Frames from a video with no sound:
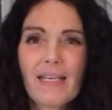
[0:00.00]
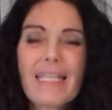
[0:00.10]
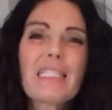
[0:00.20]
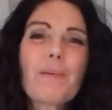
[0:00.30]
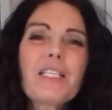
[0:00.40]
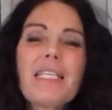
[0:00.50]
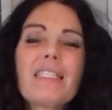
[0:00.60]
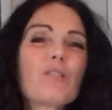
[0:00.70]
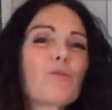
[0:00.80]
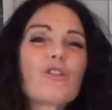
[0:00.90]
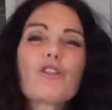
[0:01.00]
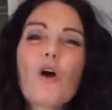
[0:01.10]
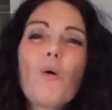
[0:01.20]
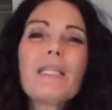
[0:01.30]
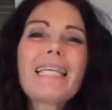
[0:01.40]
especially since we're
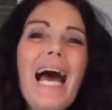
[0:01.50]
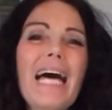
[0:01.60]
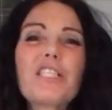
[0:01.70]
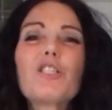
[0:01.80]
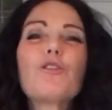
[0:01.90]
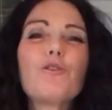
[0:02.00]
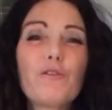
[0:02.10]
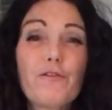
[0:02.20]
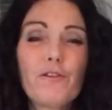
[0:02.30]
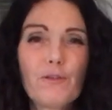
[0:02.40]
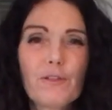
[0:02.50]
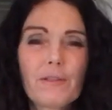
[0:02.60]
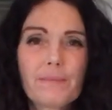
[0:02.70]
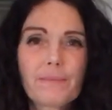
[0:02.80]
so attached to the food.